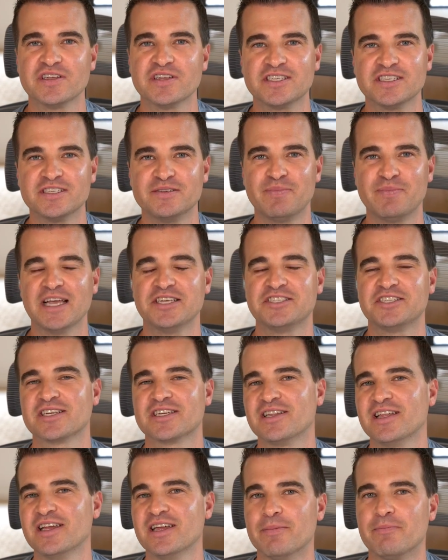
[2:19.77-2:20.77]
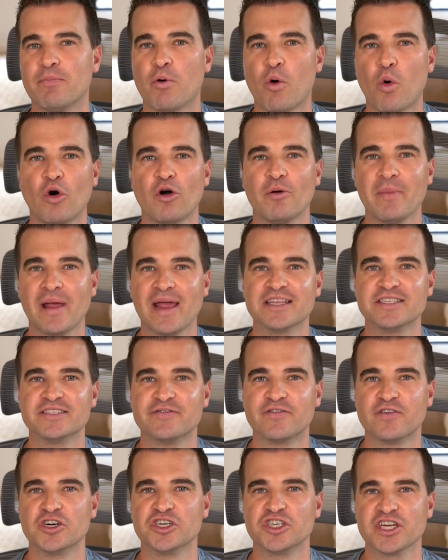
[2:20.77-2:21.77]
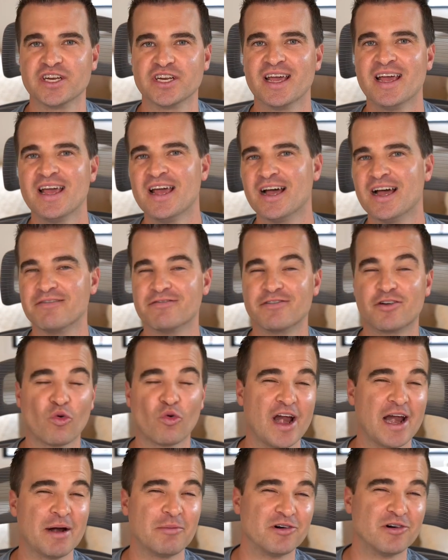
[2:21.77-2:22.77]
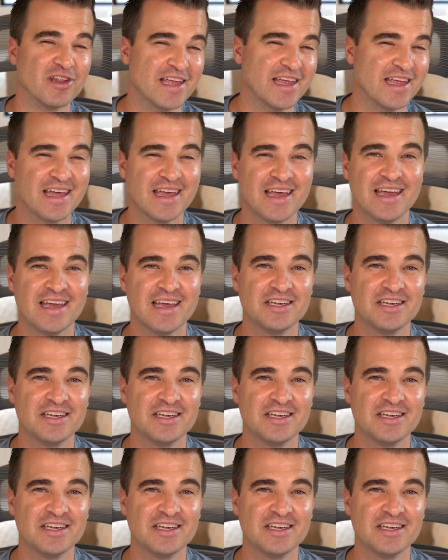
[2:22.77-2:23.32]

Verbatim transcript: This is basically a poor man's version of Grammarly.